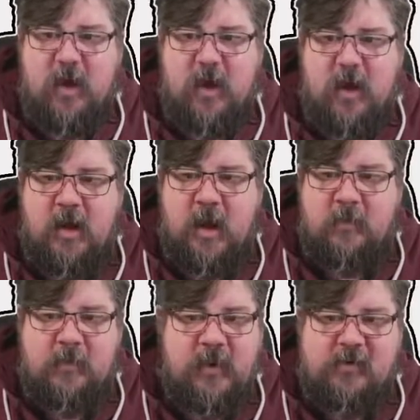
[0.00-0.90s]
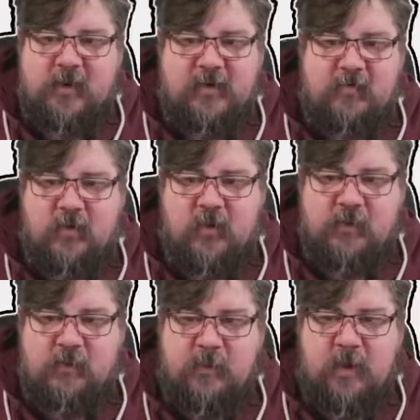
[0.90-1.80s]
I believe she even talks
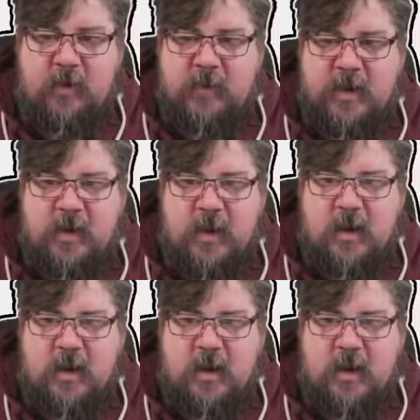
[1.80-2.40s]
about Pulumi